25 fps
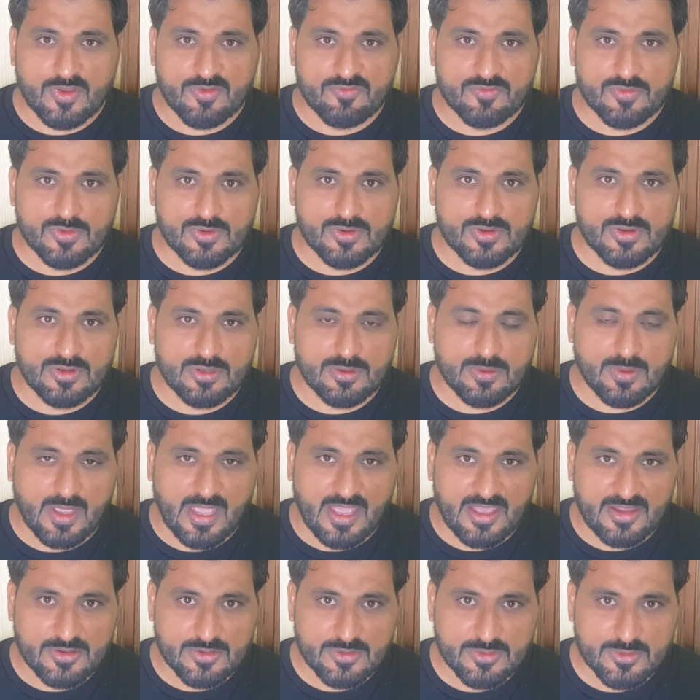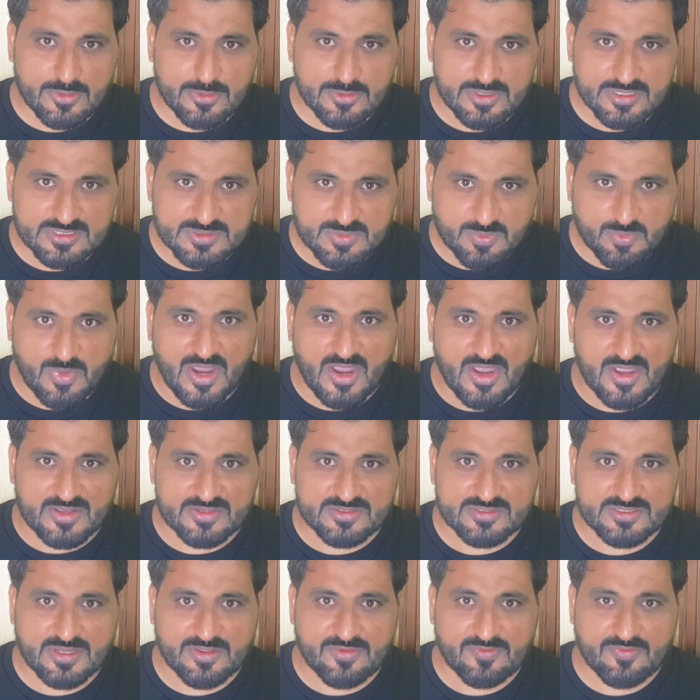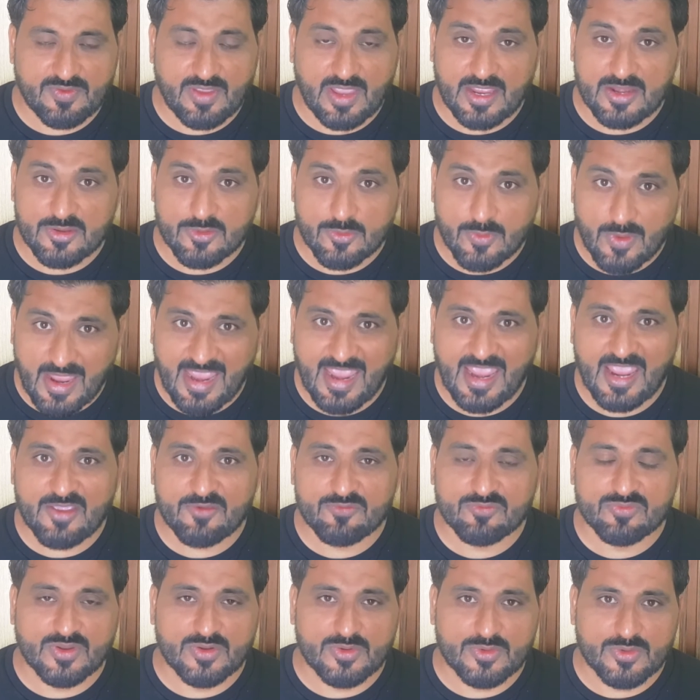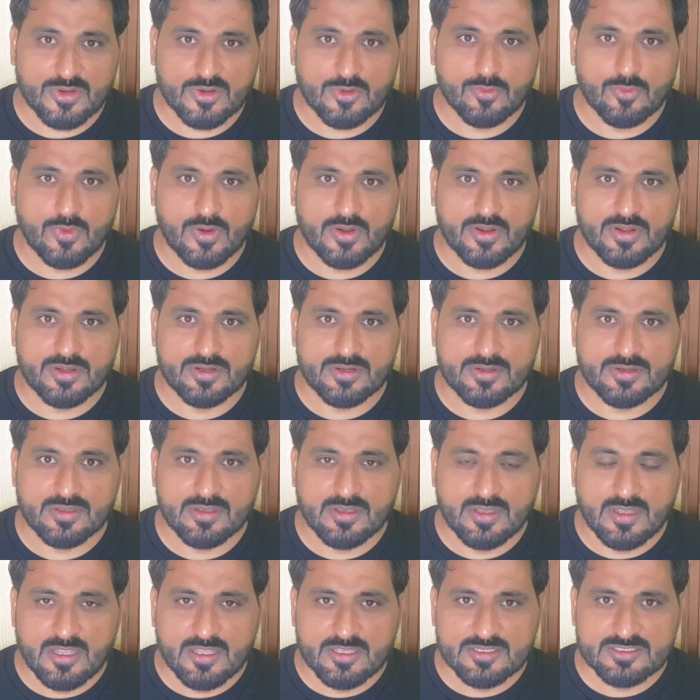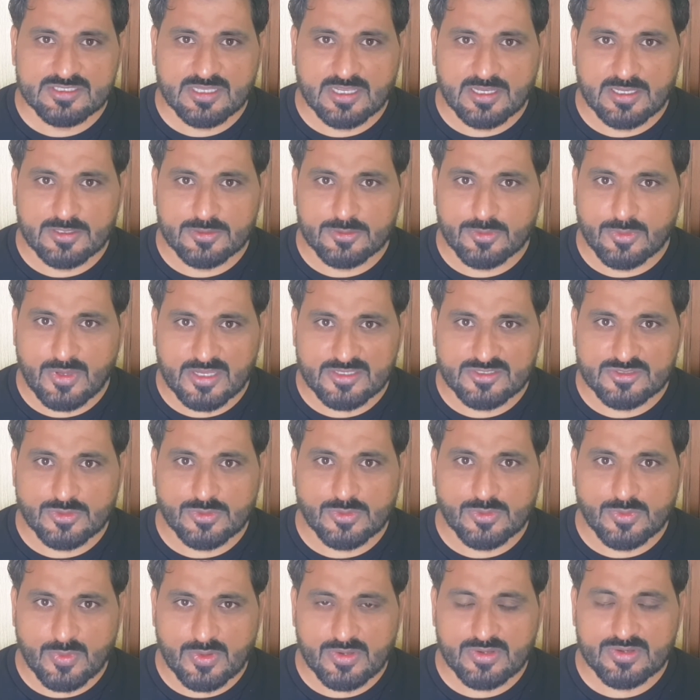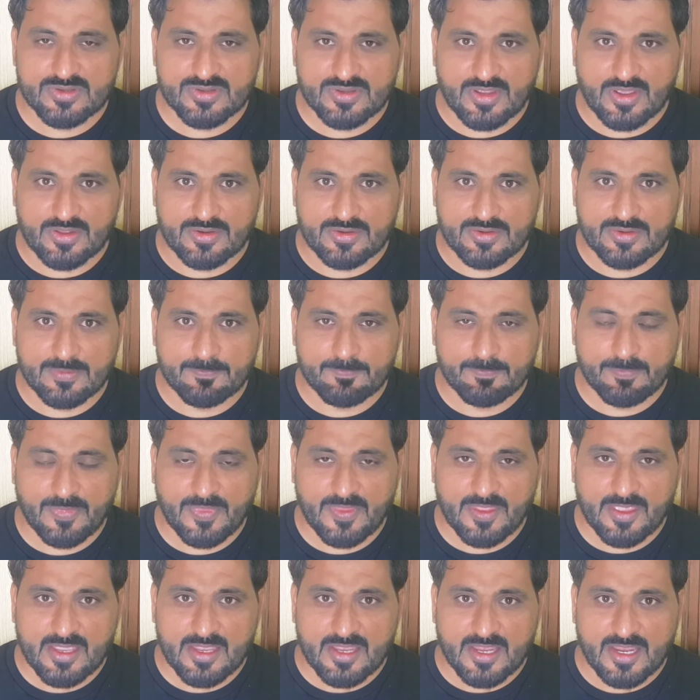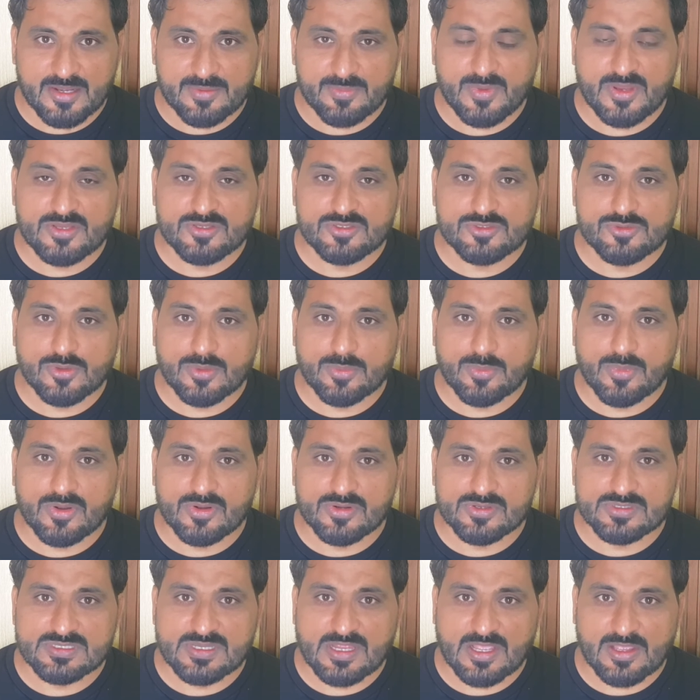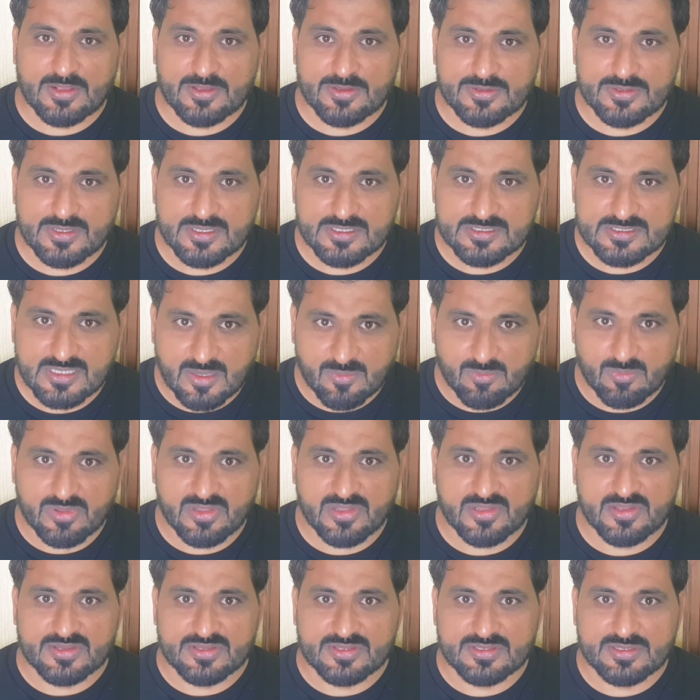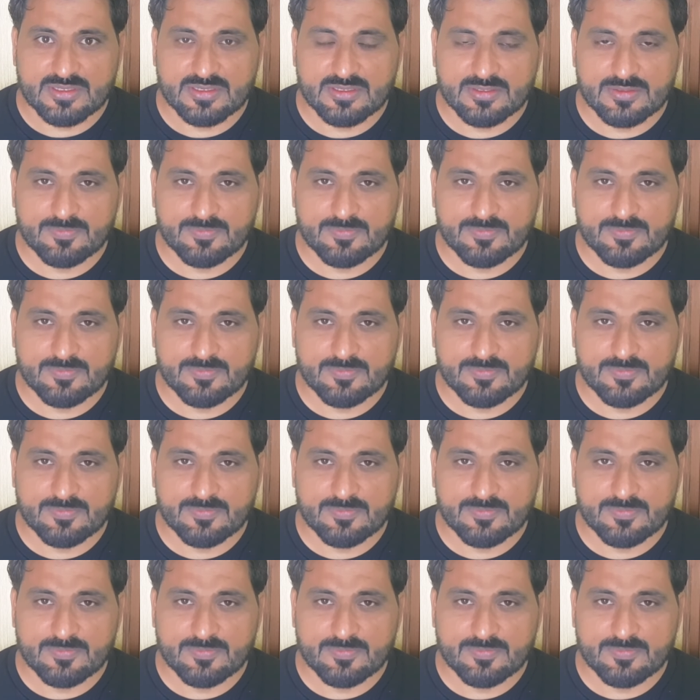if your attitude is positive and you have the required skill to get your work done, it means your personality is complete.